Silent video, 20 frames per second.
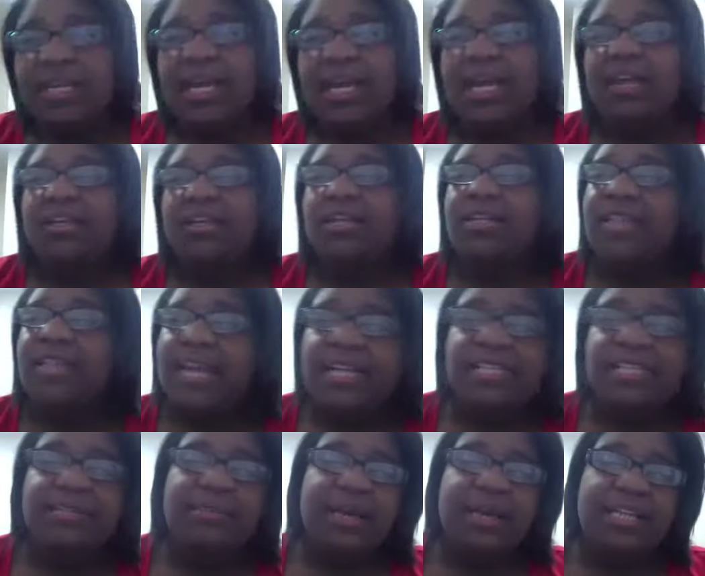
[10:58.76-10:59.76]
on a
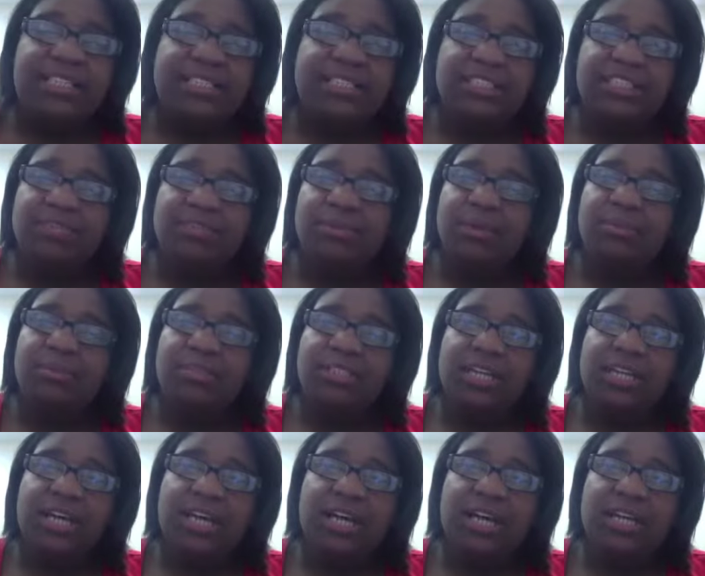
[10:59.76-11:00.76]
daily basis to be able to
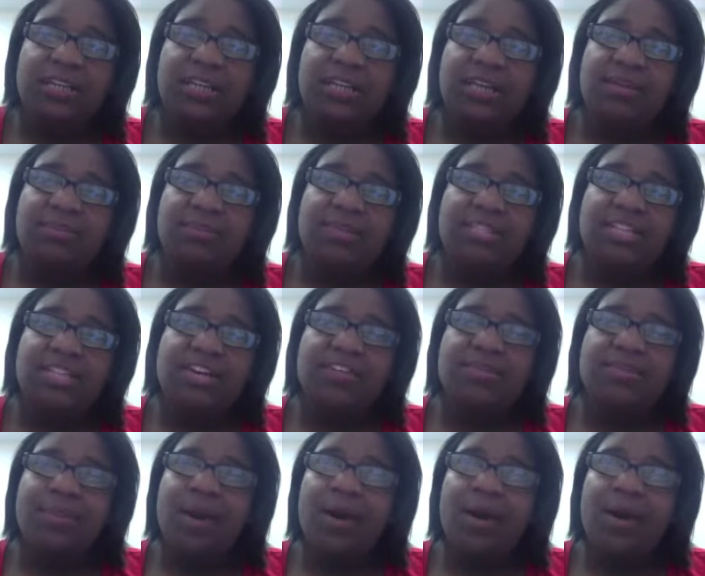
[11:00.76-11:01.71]
hug them and tell them how